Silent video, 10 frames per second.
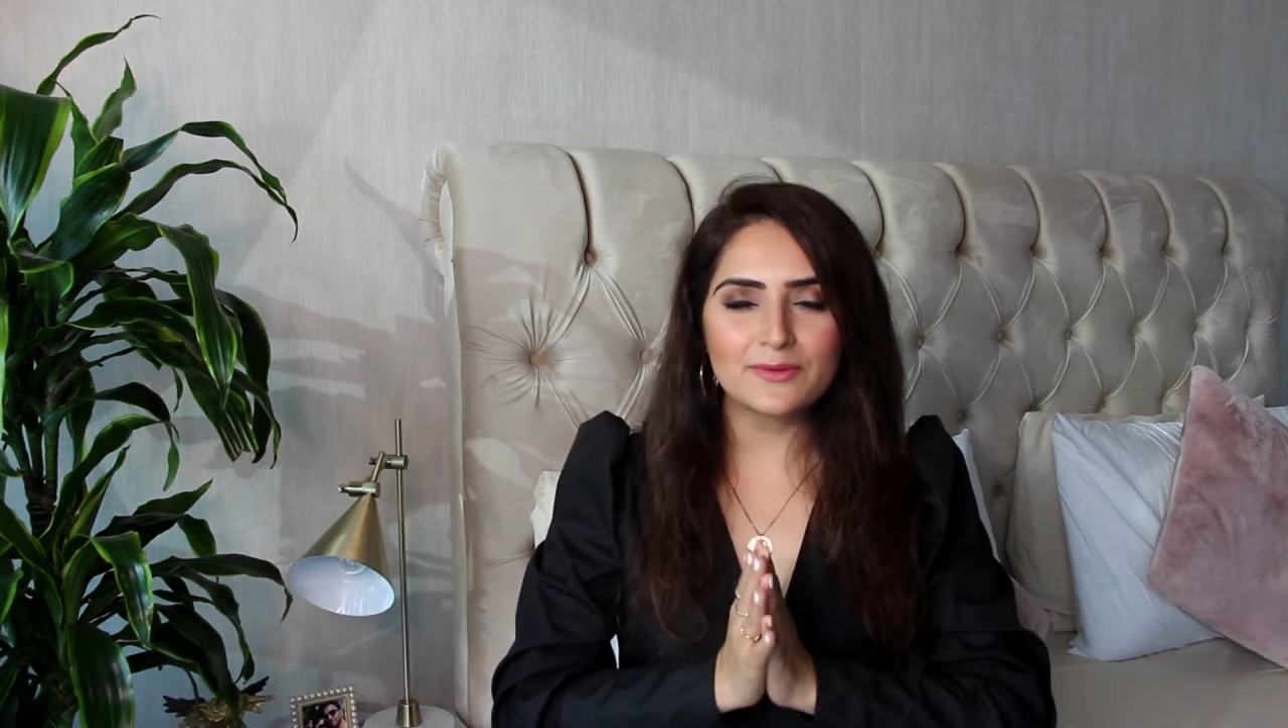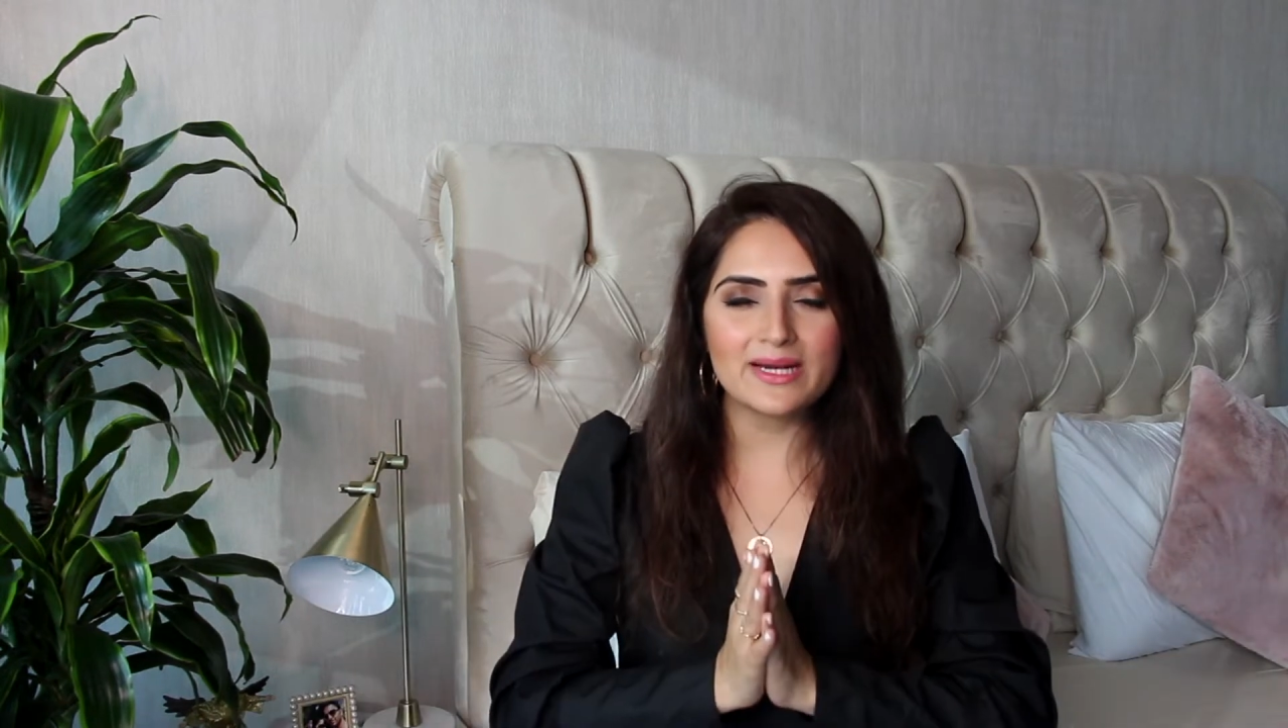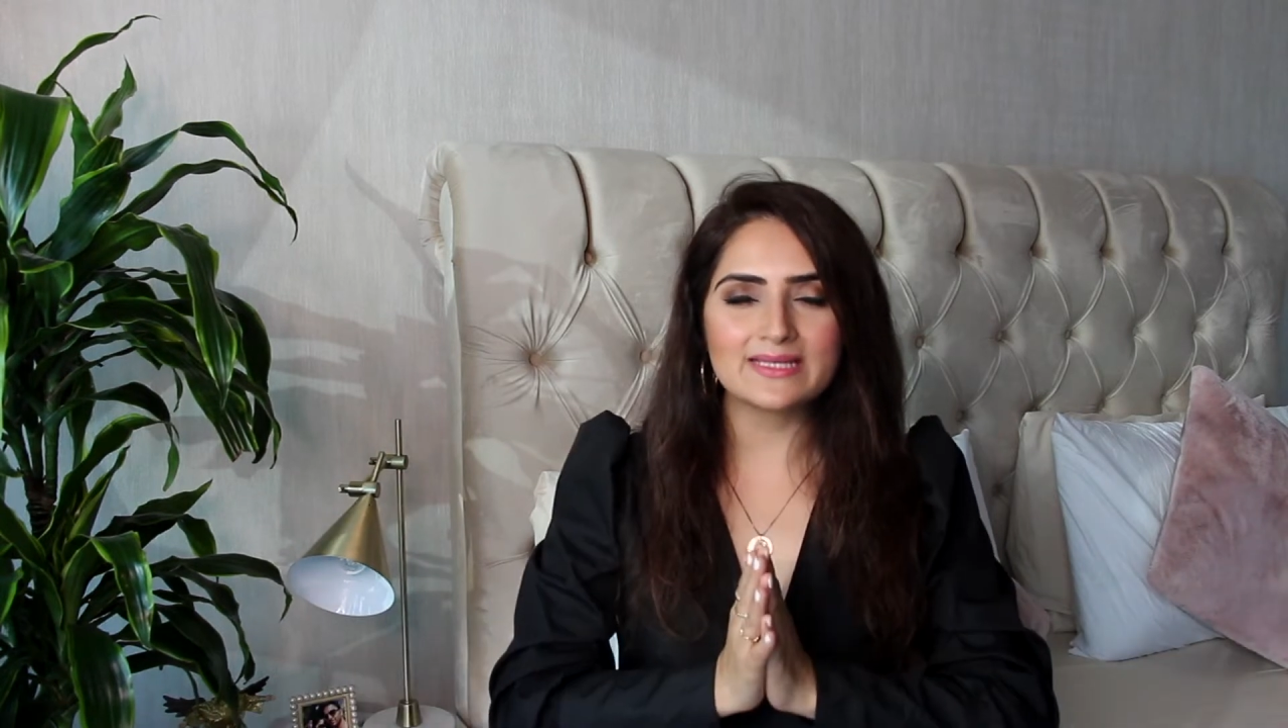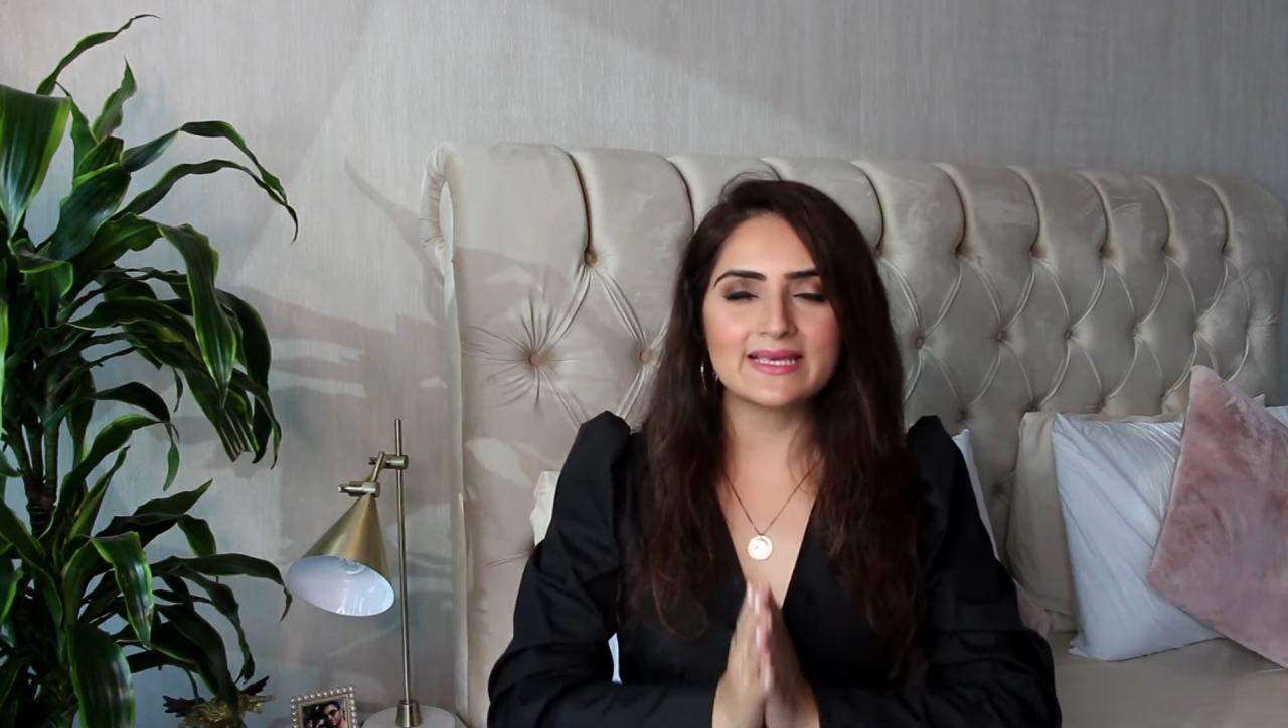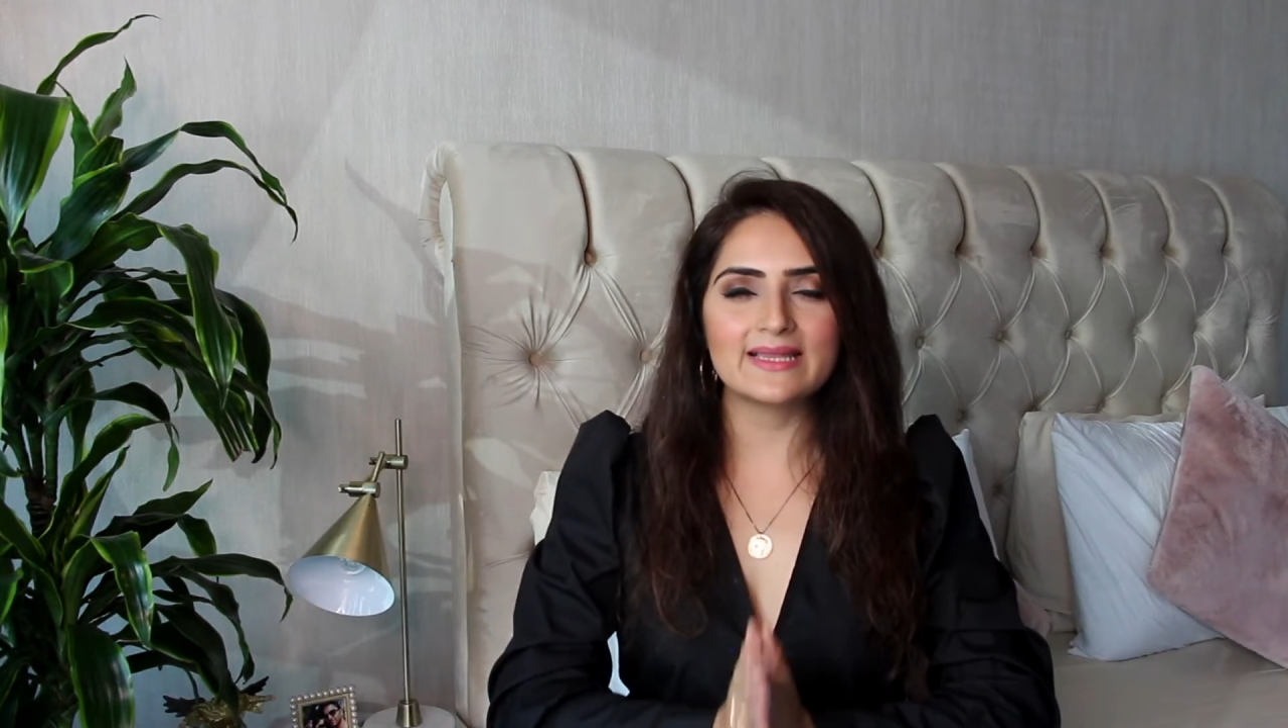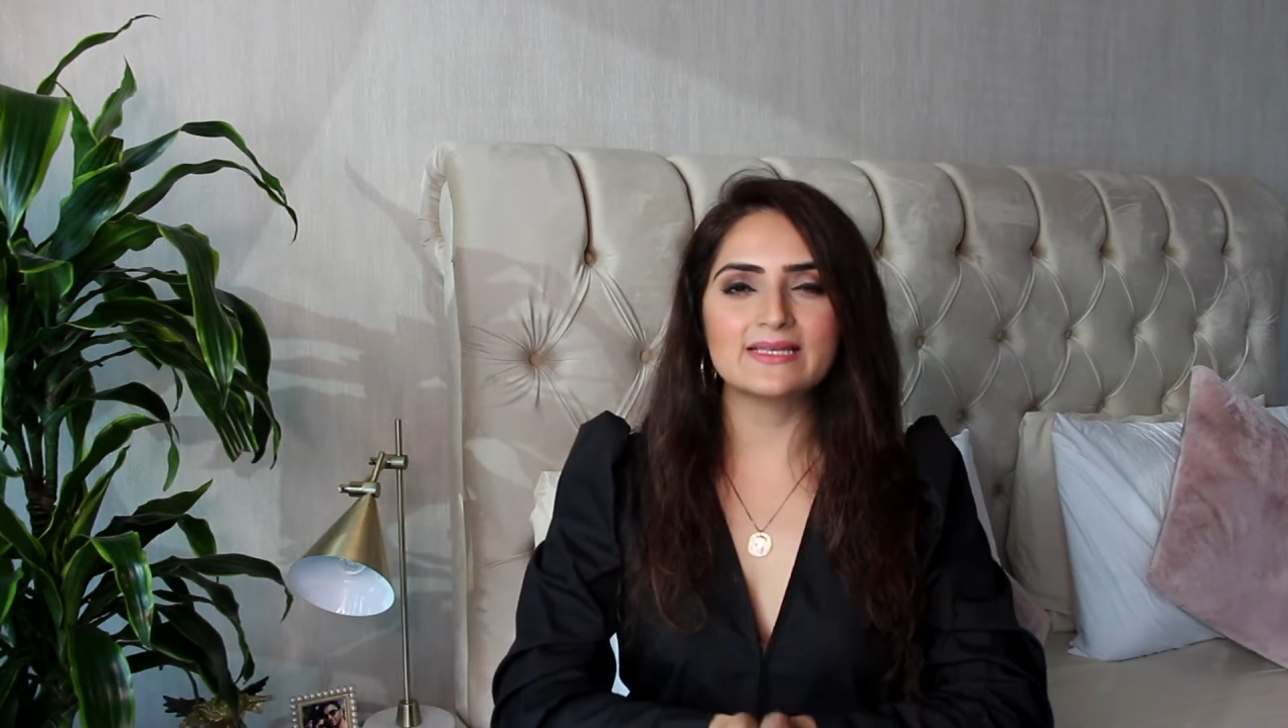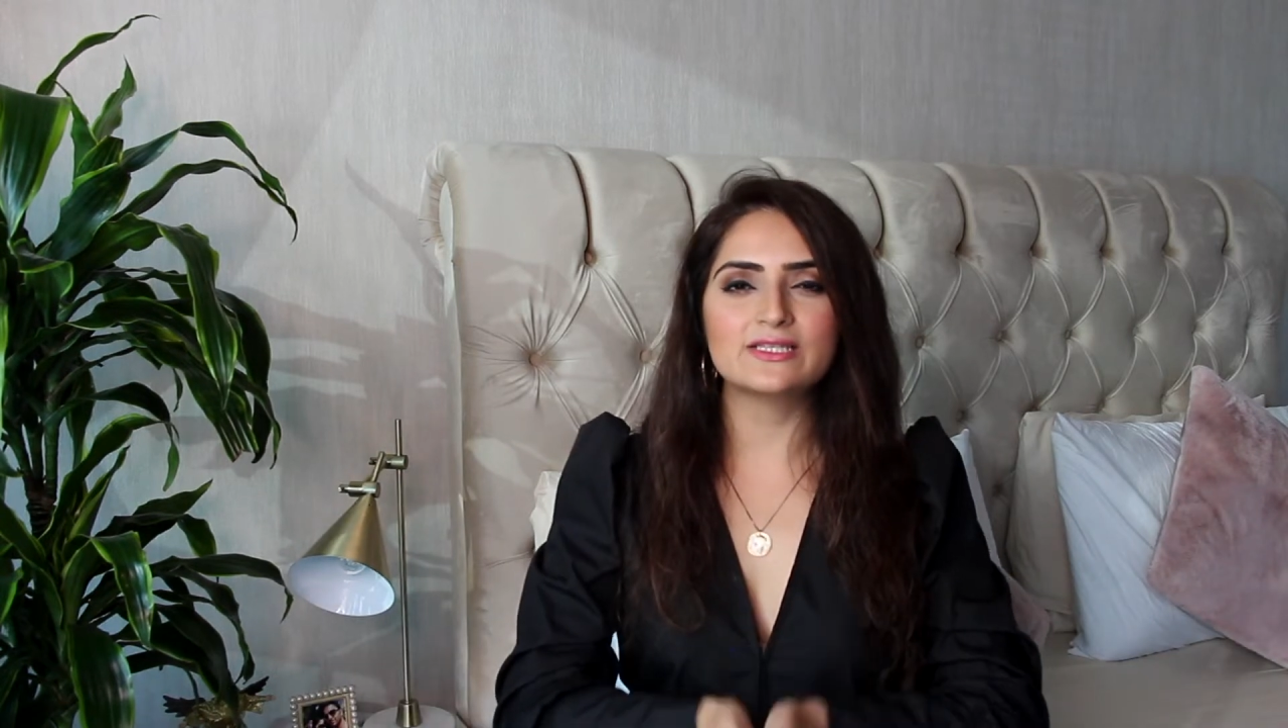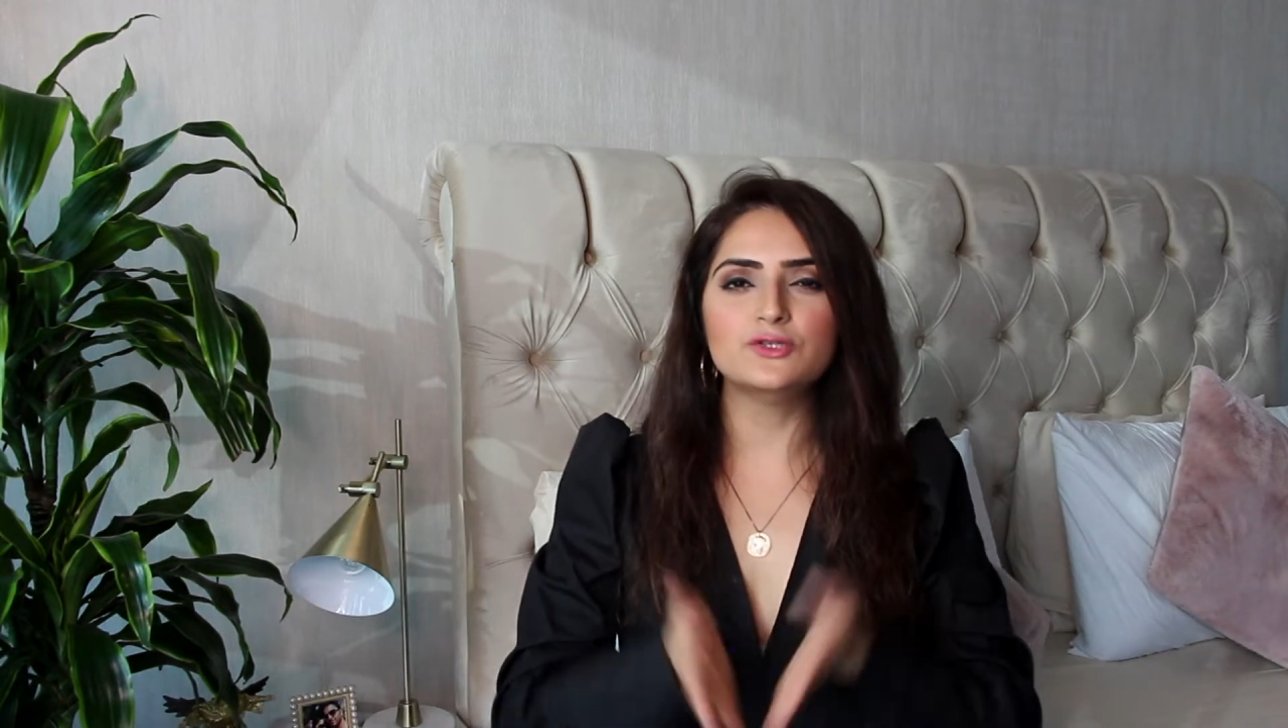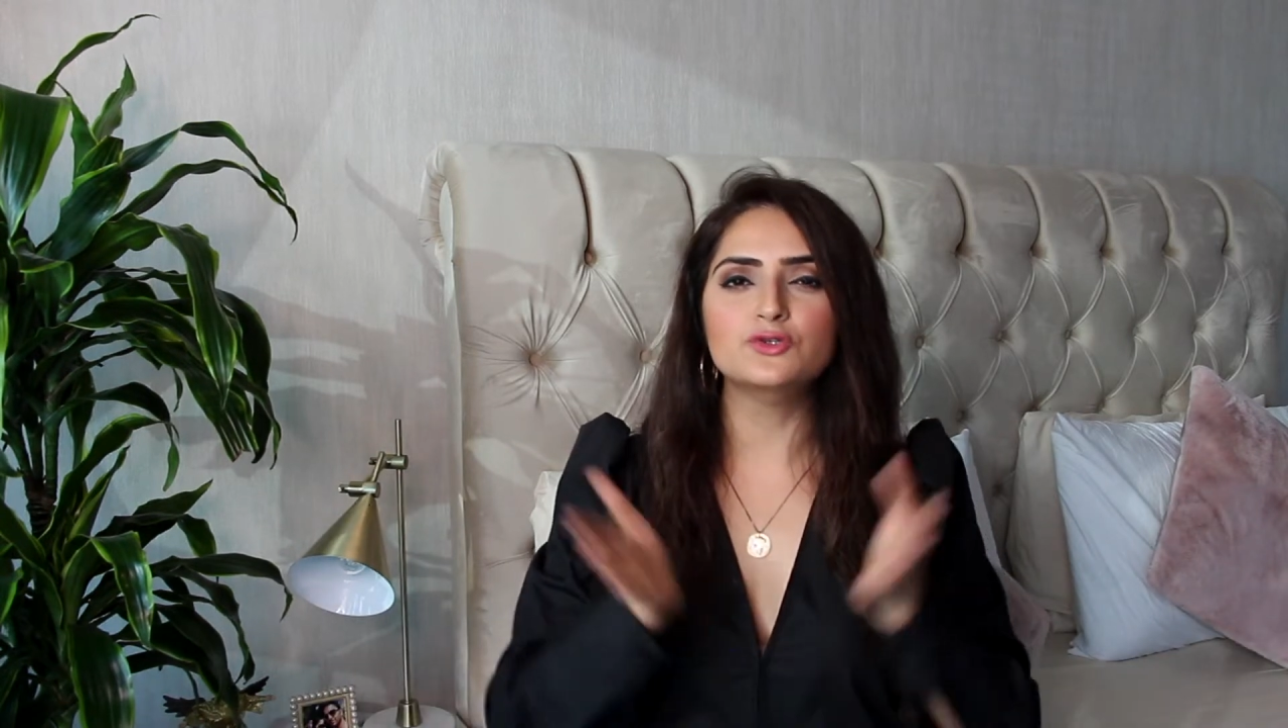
when I say this,